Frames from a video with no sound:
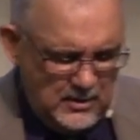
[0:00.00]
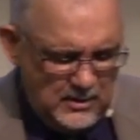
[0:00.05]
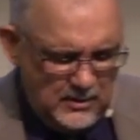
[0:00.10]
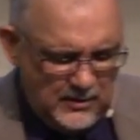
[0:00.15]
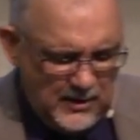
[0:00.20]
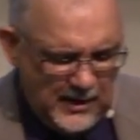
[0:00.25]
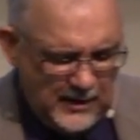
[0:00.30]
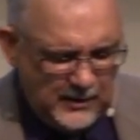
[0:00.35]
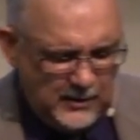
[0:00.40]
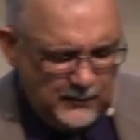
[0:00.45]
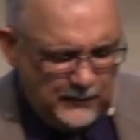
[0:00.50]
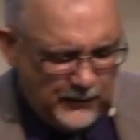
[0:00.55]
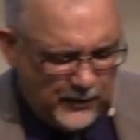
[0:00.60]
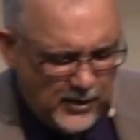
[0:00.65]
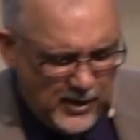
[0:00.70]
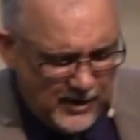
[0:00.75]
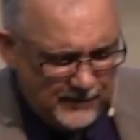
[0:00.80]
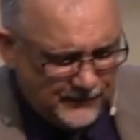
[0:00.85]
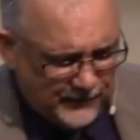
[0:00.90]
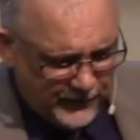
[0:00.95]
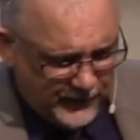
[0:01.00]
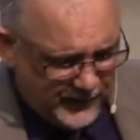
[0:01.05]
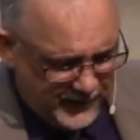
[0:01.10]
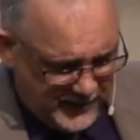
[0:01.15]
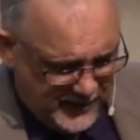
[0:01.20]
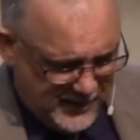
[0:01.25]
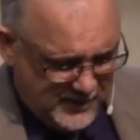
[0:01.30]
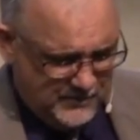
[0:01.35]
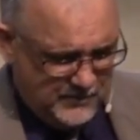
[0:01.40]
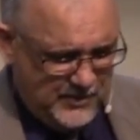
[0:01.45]
Thank you for comforting
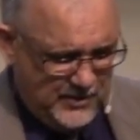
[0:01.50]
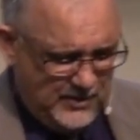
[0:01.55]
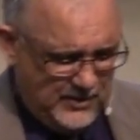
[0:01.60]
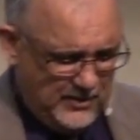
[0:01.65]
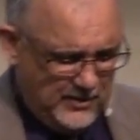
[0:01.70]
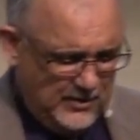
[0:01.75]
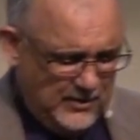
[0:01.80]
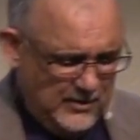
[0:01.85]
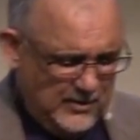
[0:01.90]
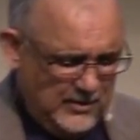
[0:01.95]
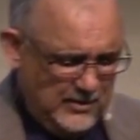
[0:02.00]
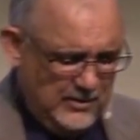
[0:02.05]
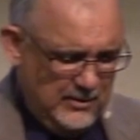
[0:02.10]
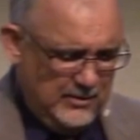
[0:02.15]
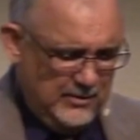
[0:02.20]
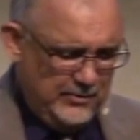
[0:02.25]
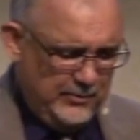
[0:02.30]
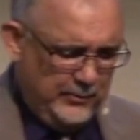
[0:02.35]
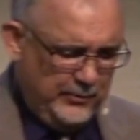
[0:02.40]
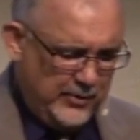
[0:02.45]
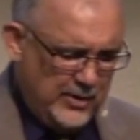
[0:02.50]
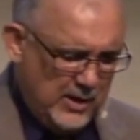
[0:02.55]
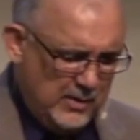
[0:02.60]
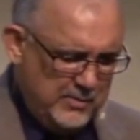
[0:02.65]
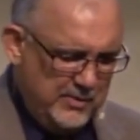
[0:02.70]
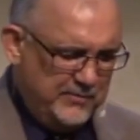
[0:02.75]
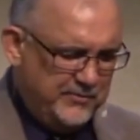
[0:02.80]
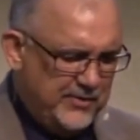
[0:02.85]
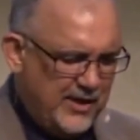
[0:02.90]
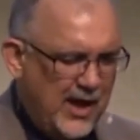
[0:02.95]
him through the
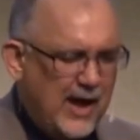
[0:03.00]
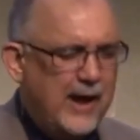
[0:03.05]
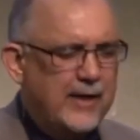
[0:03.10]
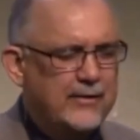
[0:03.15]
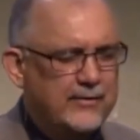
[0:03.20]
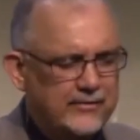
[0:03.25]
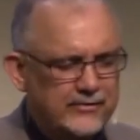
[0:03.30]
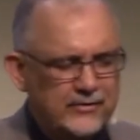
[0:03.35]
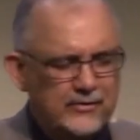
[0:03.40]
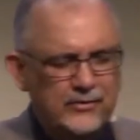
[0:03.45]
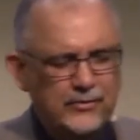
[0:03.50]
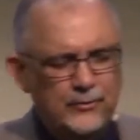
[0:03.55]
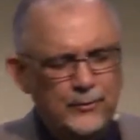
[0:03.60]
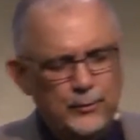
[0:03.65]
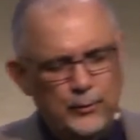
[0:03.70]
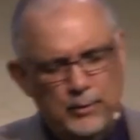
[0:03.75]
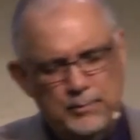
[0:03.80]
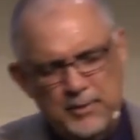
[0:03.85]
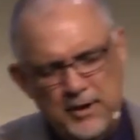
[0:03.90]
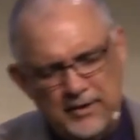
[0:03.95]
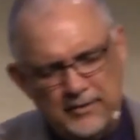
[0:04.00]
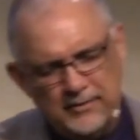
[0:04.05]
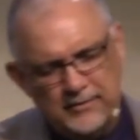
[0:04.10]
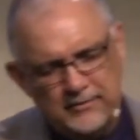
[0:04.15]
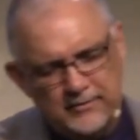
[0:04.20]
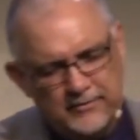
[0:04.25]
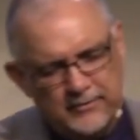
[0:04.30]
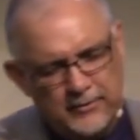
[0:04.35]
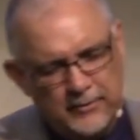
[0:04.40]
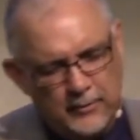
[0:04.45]
coming of Titus and through the
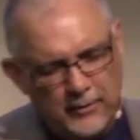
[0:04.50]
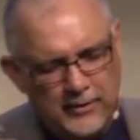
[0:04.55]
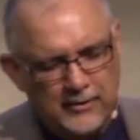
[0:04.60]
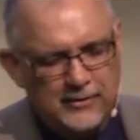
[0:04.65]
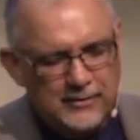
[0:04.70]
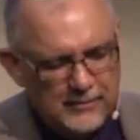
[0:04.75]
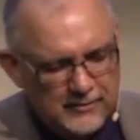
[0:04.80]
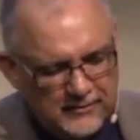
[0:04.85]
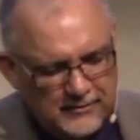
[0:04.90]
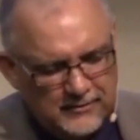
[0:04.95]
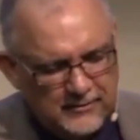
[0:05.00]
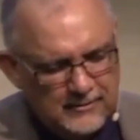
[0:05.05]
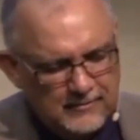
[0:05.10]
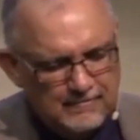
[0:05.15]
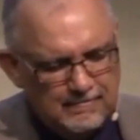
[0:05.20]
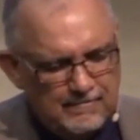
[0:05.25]
repentance of the Corinthians.